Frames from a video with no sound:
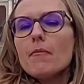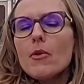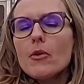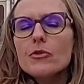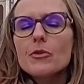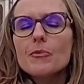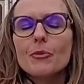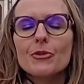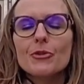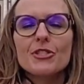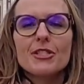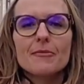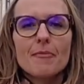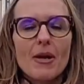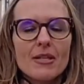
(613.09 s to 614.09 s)
most
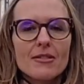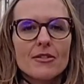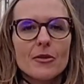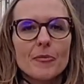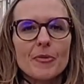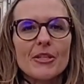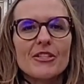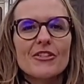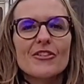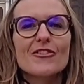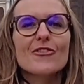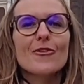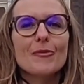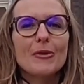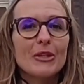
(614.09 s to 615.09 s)
important
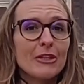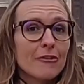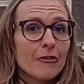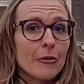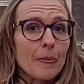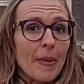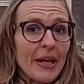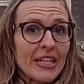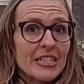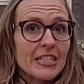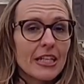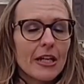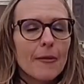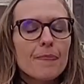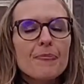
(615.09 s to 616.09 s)
masterpieces of medieval
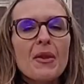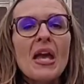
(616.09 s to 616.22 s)
painting.